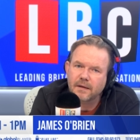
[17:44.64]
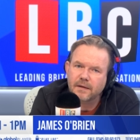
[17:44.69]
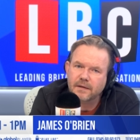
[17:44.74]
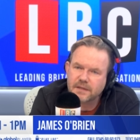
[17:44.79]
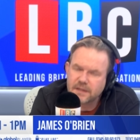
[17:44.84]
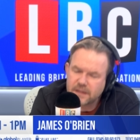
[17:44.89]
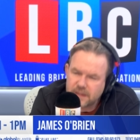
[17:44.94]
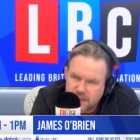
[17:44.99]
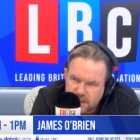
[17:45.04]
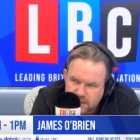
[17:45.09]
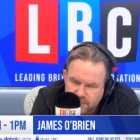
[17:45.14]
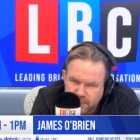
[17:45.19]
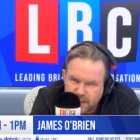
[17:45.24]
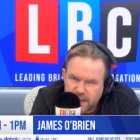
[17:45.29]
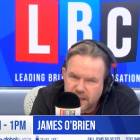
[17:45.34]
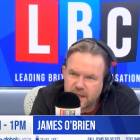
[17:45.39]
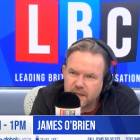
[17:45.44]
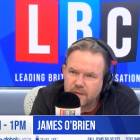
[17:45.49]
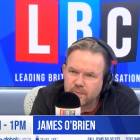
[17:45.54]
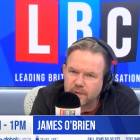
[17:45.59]
the
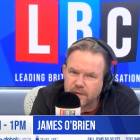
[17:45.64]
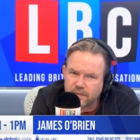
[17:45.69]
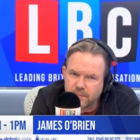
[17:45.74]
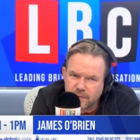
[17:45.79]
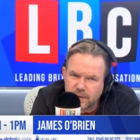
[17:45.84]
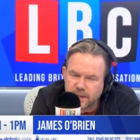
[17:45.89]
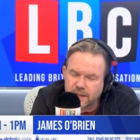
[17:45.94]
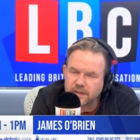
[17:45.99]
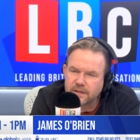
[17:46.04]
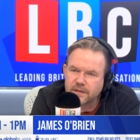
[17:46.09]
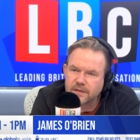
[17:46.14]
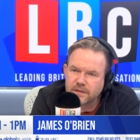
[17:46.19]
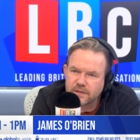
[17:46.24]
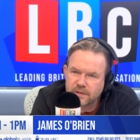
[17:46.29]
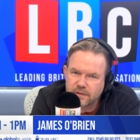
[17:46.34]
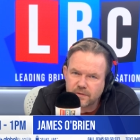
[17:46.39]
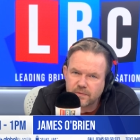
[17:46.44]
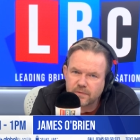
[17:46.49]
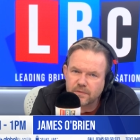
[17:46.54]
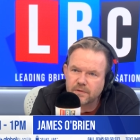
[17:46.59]
speed with which the
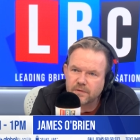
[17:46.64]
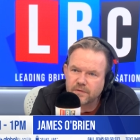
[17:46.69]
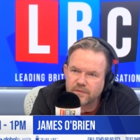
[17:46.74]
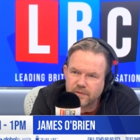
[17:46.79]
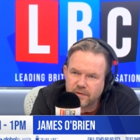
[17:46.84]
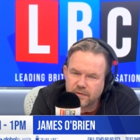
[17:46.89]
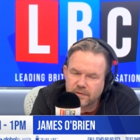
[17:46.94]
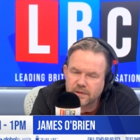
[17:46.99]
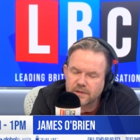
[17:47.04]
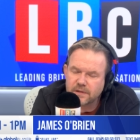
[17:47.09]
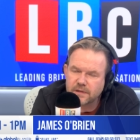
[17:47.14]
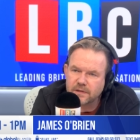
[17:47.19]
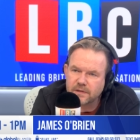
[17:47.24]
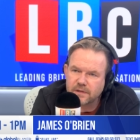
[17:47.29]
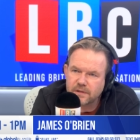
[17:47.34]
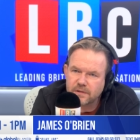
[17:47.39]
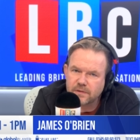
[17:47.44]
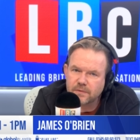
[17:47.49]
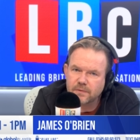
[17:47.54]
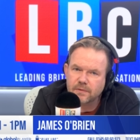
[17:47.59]
school authorities
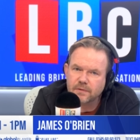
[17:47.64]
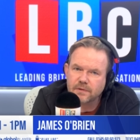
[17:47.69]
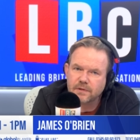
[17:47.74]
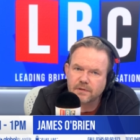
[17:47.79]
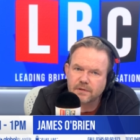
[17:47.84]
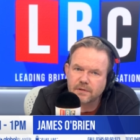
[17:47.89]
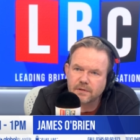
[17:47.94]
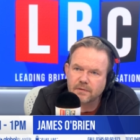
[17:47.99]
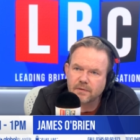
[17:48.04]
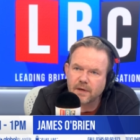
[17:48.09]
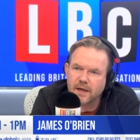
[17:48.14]
sought to